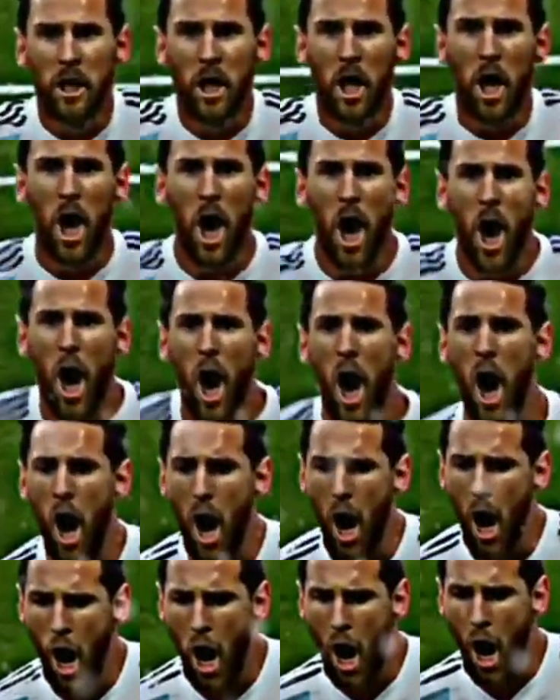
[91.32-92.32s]
The
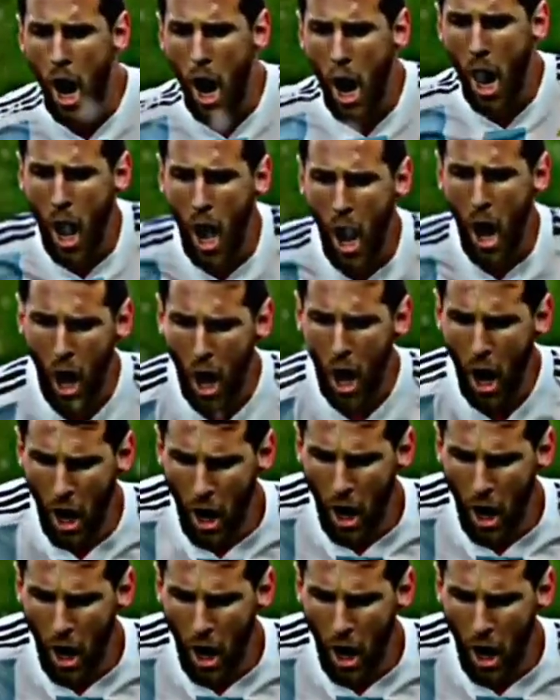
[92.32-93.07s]
Barcelona commander most